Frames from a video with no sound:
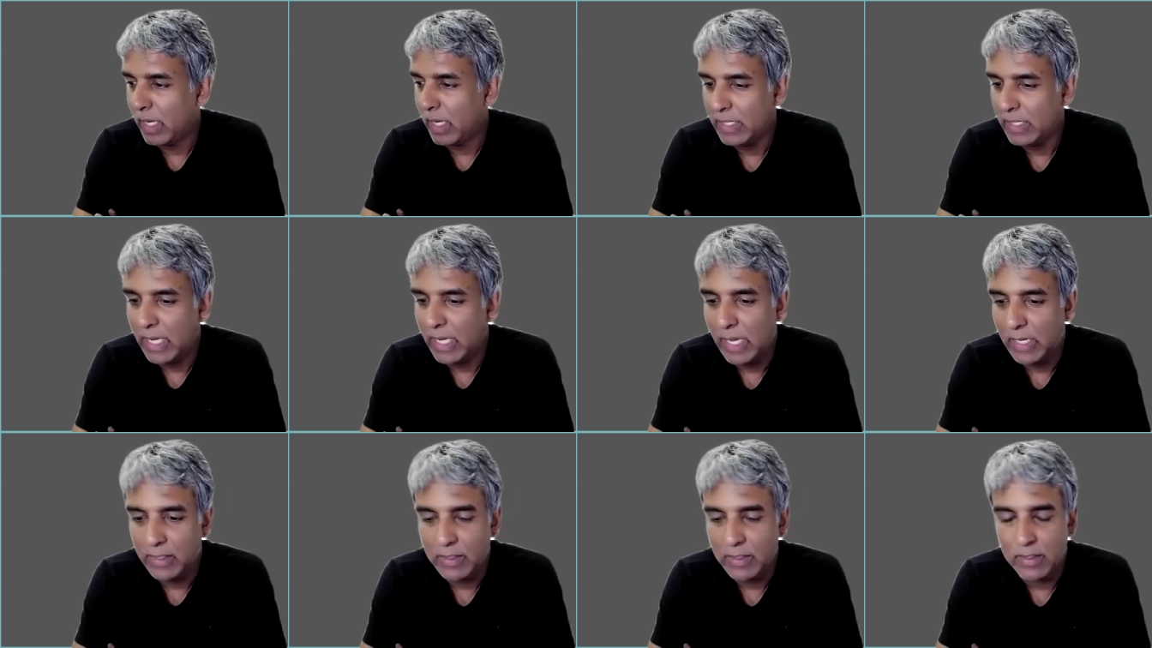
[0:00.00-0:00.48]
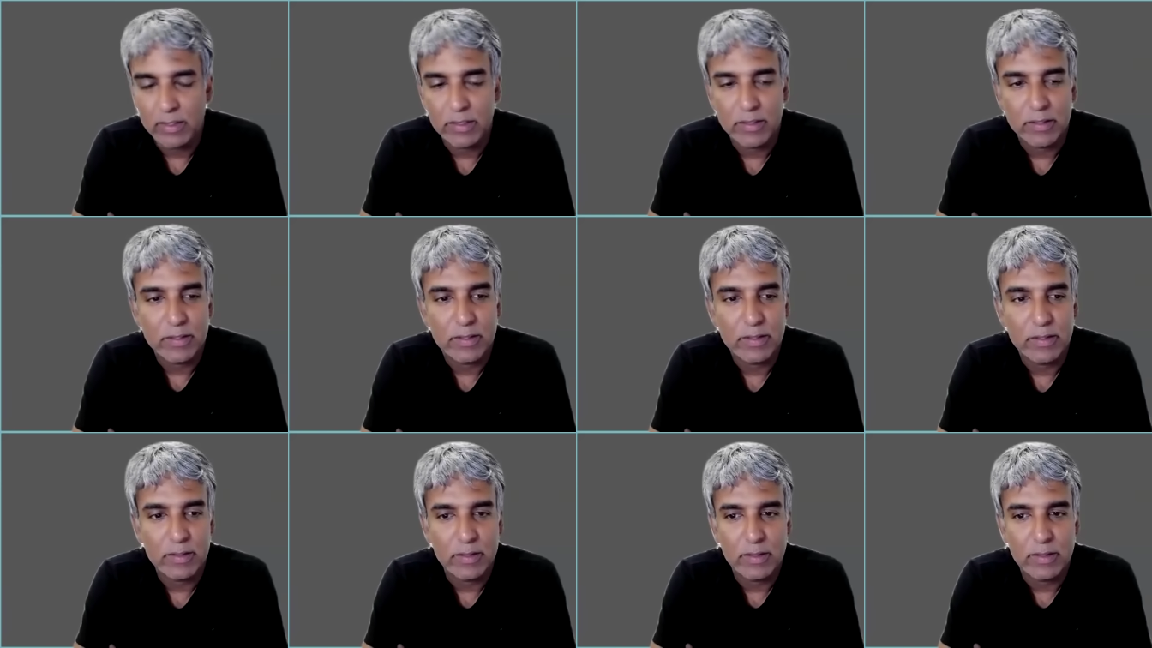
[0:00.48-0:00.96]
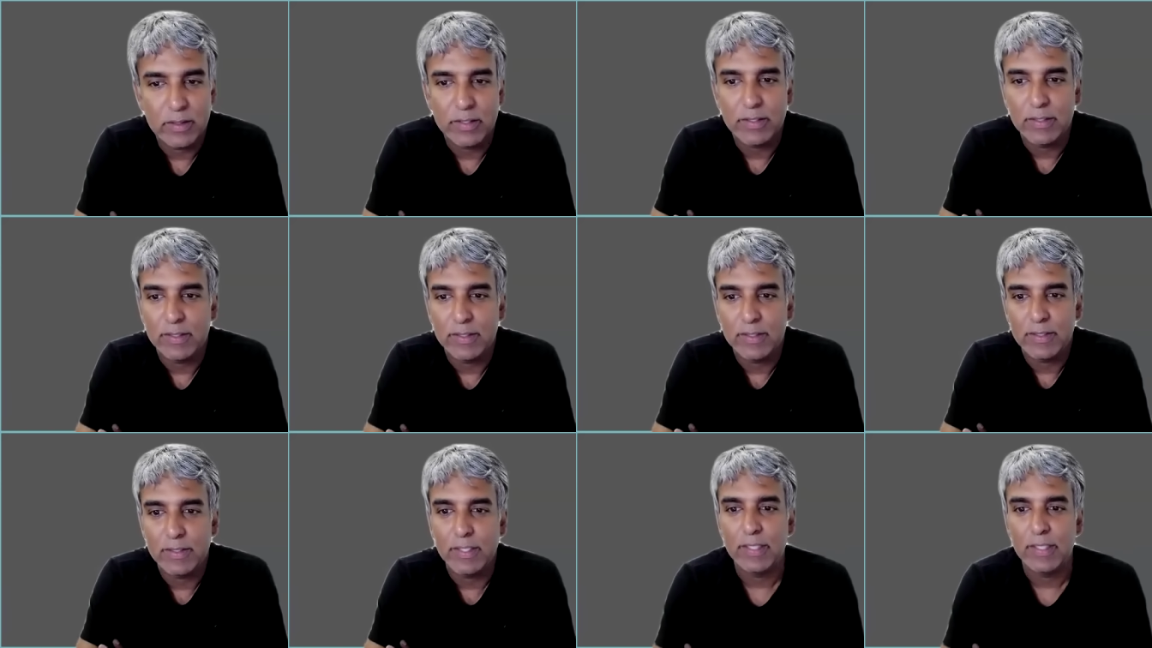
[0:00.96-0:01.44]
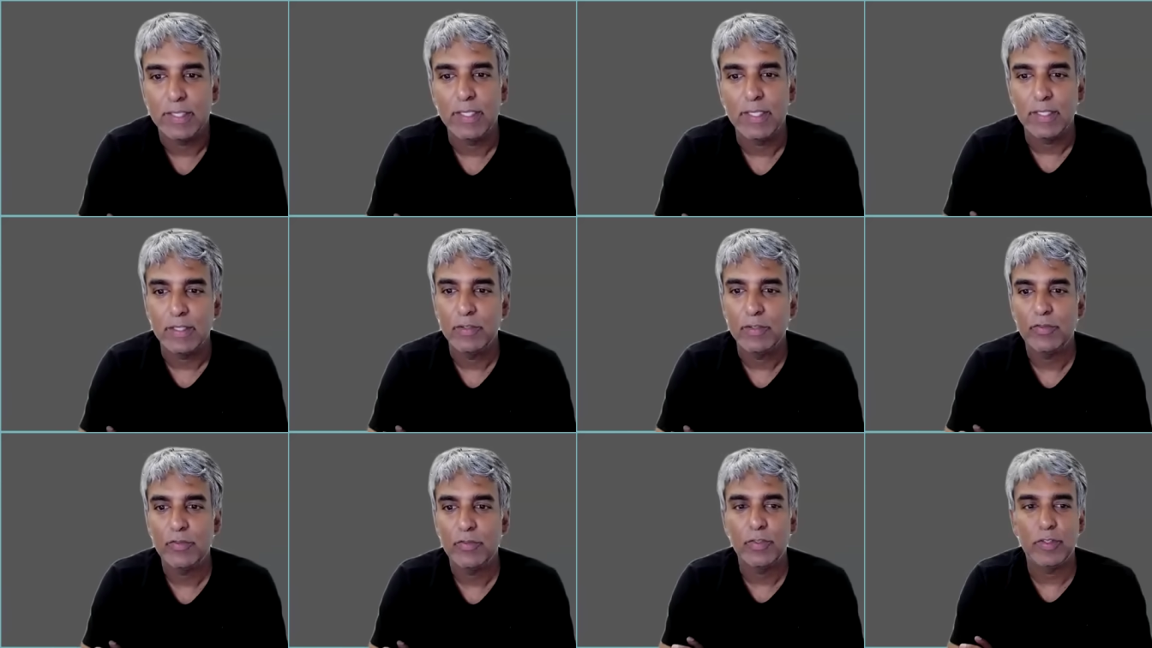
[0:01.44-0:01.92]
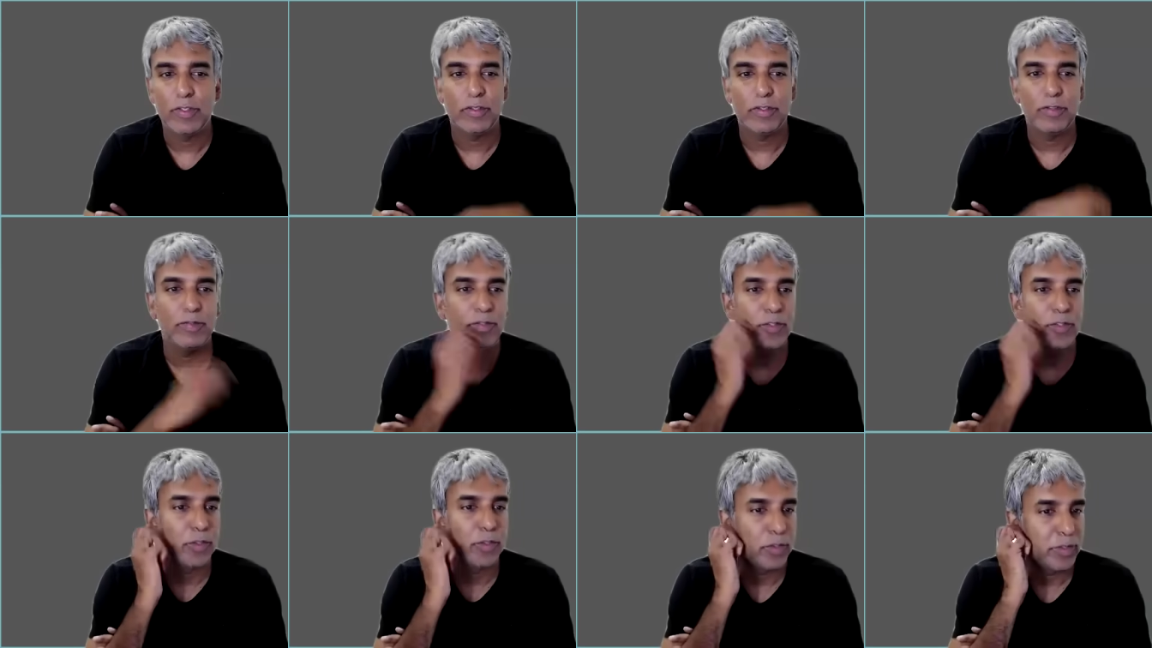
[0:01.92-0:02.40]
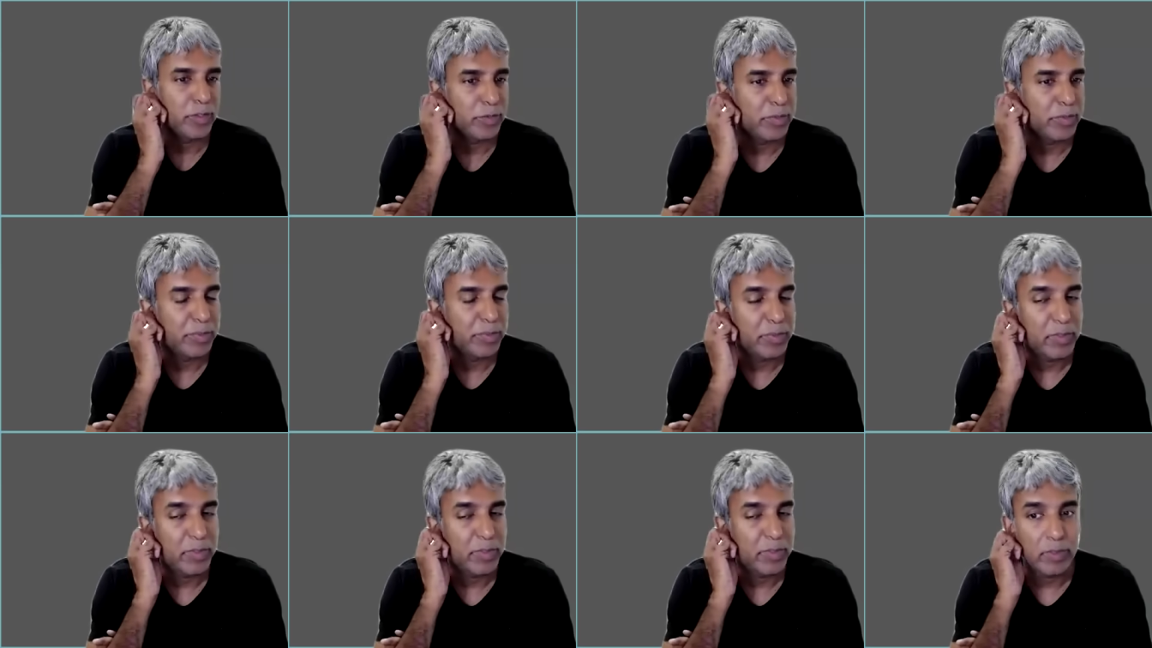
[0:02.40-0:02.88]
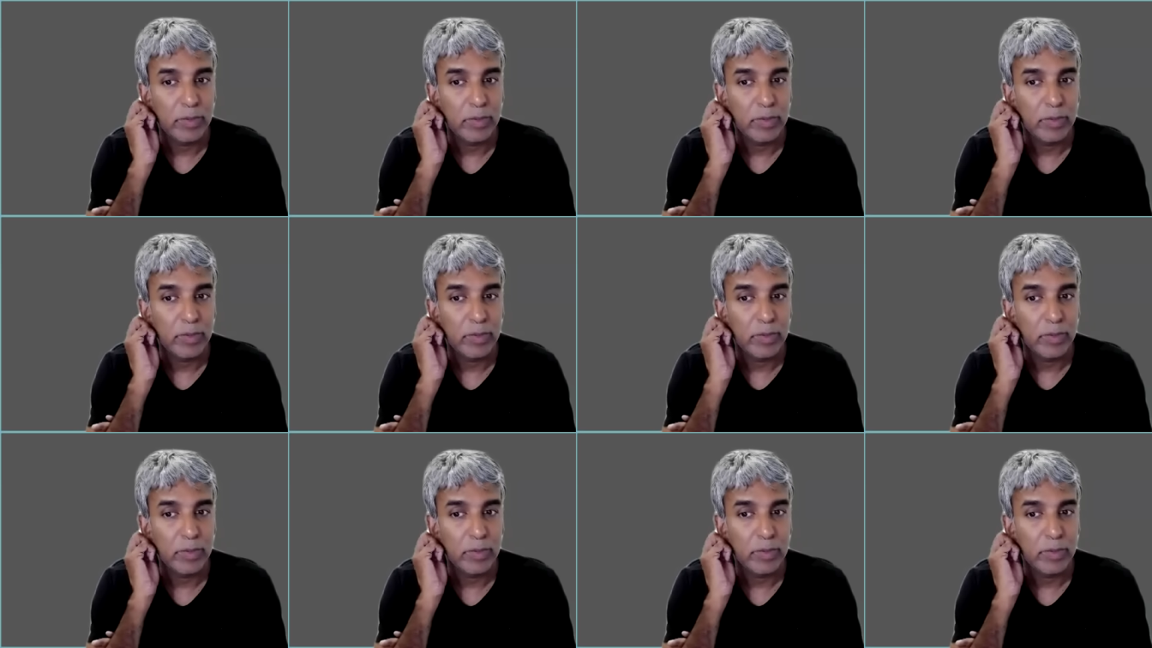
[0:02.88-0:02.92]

and yet this city full of Jewish people,